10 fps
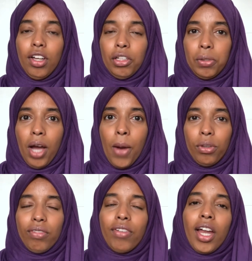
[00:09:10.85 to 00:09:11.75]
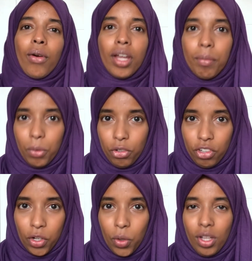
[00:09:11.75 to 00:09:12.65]
So I was very
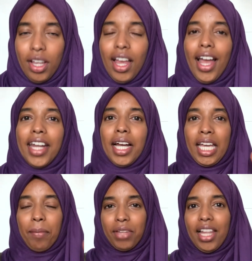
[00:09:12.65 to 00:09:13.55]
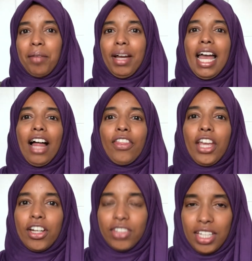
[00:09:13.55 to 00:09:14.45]
emotional and I kept telling my
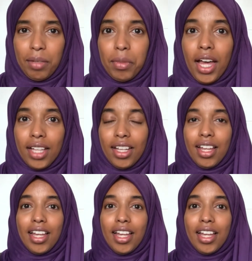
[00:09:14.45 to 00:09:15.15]
healthcare team that